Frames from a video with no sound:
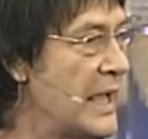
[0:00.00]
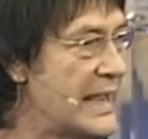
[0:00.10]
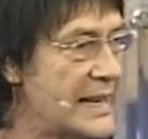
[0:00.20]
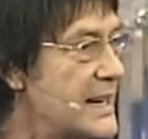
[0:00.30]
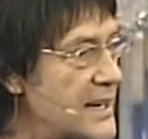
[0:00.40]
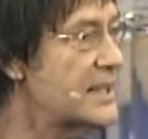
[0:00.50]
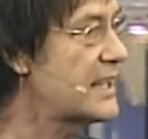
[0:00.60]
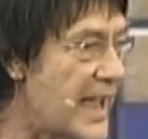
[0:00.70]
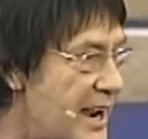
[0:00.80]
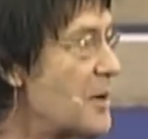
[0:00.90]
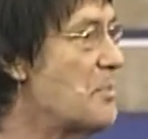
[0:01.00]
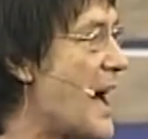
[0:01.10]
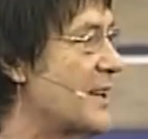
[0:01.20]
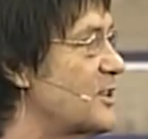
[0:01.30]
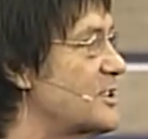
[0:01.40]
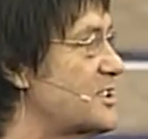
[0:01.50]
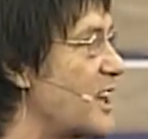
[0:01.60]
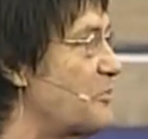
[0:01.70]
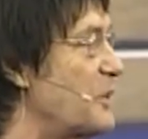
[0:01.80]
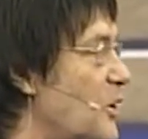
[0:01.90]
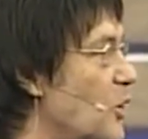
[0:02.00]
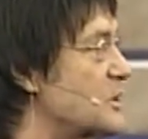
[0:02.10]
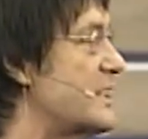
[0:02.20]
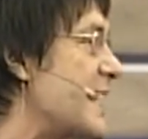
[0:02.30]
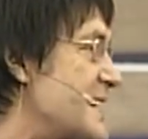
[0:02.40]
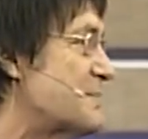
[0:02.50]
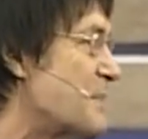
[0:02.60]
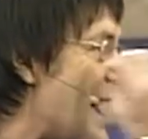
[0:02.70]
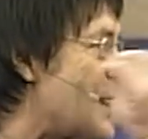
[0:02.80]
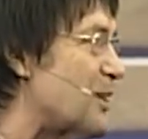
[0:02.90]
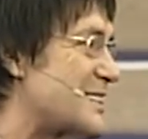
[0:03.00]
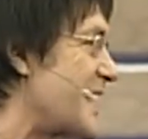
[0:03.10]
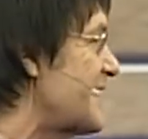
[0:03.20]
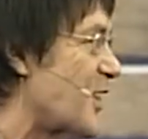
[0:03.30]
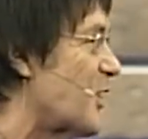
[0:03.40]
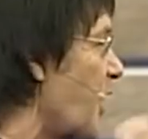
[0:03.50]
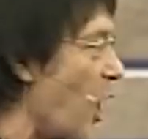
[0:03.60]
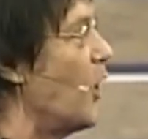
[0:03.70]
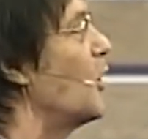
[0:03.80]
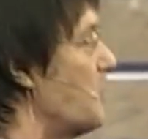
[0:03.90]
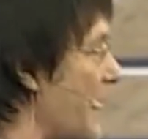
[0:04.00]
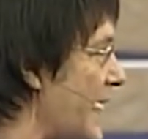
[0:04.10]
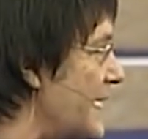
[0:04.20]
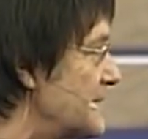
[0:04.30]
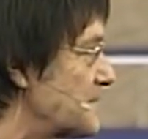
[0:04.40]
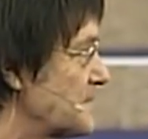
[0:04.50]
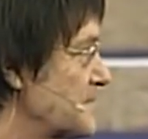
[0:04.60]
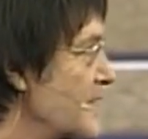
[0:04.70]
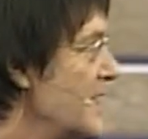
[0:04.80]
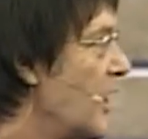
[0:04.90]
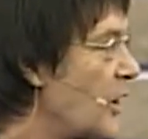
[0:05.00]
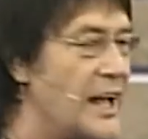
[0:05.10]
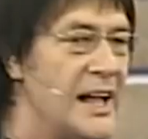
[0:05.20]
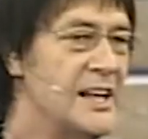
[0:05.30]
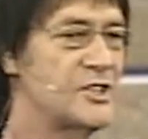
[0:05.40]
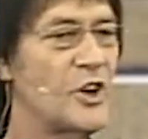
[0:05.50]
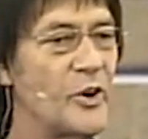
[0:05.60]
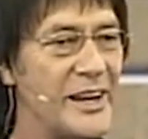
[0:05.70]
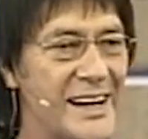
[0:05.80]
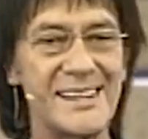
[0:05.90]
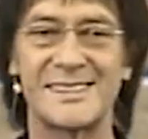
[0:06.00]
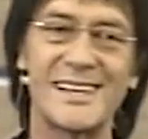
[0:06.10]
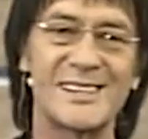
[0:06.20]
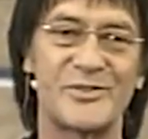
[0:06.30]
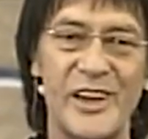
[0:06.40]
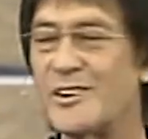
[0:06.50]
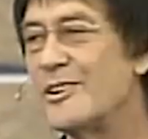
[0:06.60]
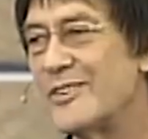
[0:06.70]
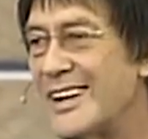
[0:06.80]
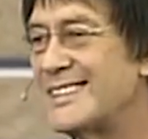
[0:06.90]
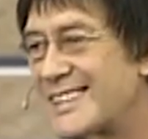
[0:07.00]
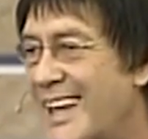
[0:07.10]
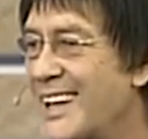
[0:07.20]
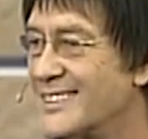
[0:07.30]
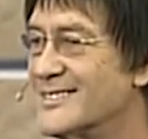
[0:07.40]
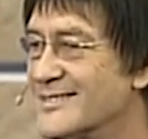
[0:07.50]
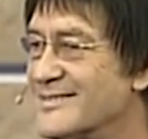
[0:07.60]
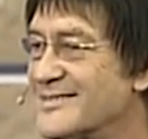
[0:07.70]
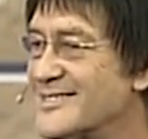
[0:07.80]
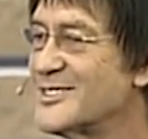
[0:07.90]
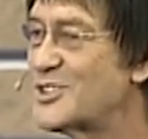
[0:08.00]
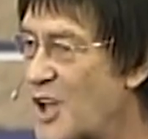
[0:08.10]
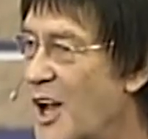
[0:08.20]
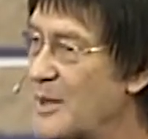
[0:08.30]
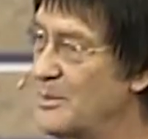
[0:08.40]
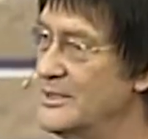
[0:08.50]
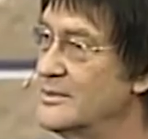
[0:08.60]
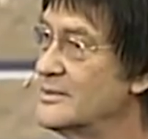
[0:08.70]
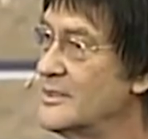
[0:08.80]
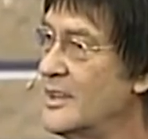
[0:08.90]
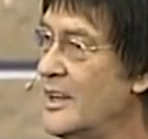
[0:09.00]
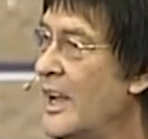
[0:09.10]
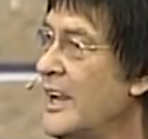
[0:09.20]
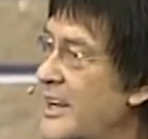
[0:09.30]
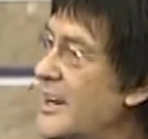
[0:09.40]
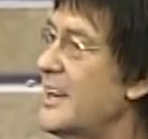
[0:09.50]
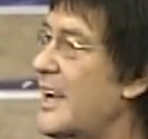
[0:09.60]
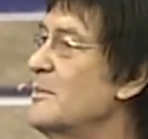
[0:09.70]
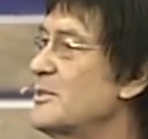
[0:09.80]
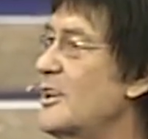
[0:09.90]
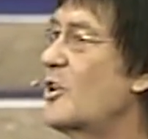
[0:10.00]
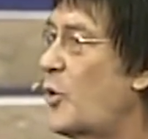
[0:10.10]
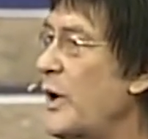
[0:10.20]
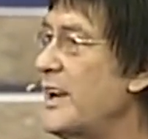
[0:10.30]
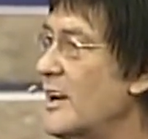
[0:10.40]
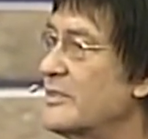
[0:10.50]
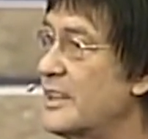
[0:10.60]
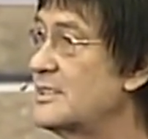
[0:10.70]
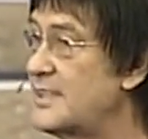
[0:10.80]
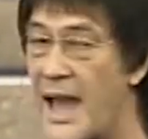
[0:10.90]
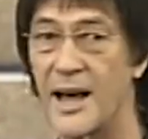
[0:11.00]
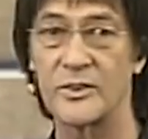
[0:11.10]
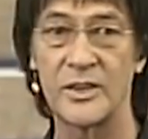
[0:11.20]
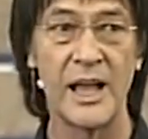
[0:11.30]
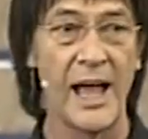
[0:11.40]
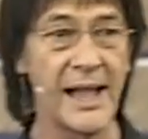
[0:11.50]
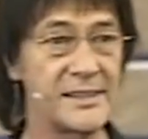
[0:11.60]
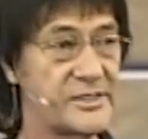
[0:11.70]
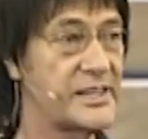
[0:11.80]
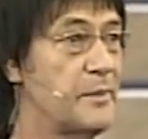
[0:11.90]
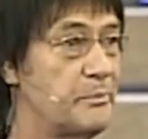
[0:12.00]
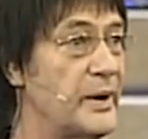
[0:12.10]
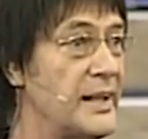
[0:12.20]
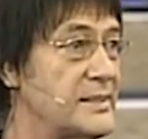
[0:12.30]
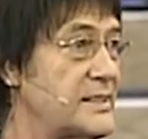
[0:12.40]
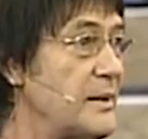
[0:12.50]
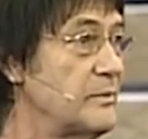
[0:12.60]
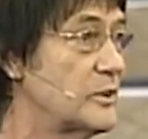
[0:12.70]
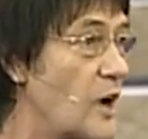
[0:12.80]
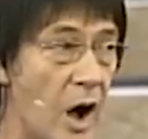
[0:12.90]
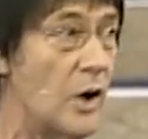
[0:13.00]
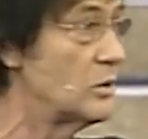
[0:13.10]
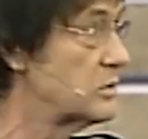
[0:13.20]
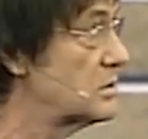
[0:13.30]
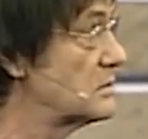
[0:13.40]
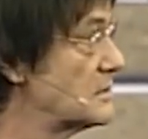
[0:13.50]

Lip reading: He didn't care about this stuff because his mind was set on gold, man. Okay, so here's this very rich king, Solomon. Here comes the queen of the south, and she brings him gold.